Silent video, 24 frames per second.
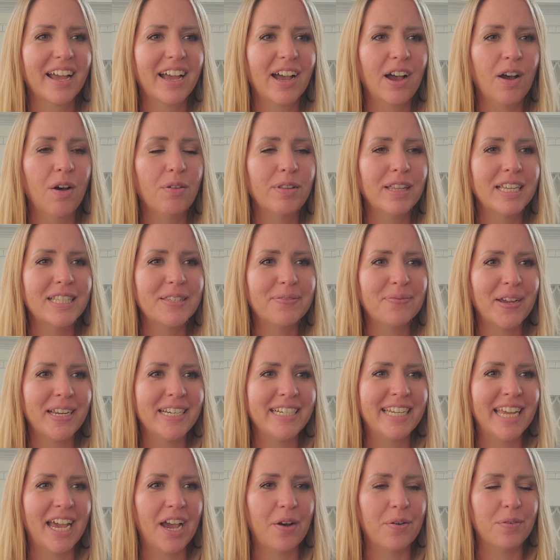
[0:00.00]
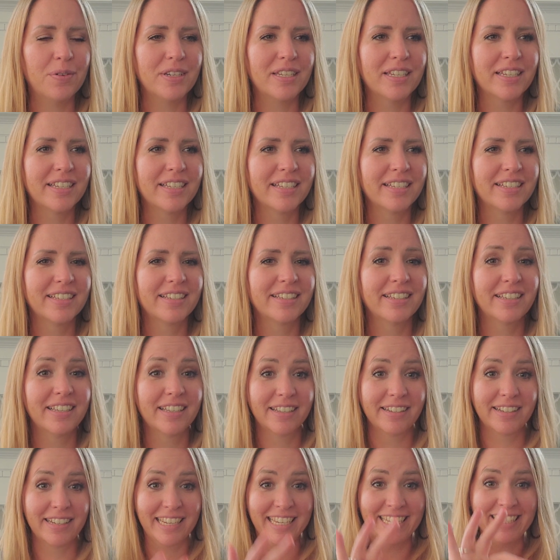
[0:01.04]
Let's find out.
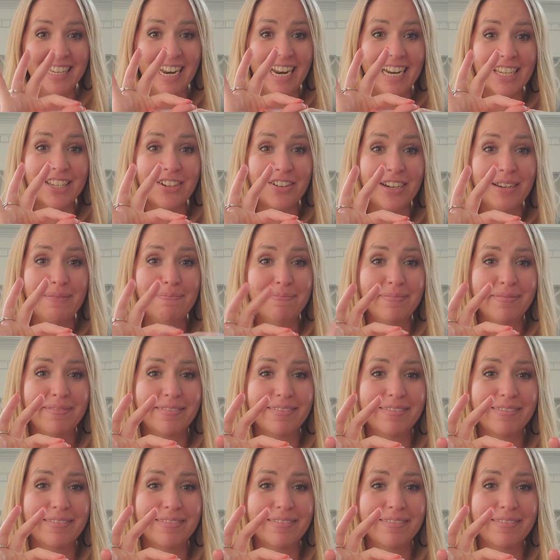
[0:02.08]
Is it ice cream?